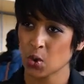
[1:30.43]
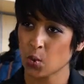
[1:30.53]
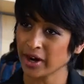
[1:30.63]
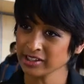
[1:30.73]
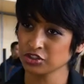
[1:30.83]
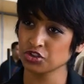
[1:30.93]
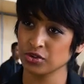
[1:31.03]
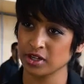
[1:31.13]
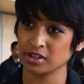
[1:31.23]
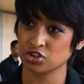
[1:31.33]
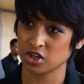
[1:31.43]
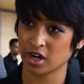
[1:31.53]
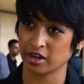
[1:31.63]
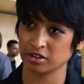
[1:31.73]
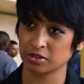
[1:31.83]
Why is treating a
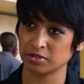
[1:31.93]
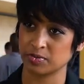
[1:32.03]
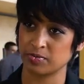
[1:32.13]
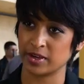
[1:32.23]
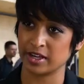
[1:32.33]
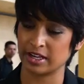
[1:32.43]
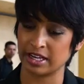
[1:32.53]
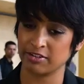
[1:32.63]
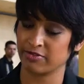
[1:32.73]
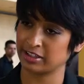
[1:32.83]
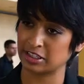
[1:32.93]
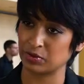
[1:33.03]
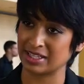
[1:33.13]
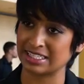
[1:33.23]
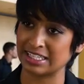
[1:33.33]
child who's been
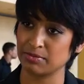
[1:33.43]
infected with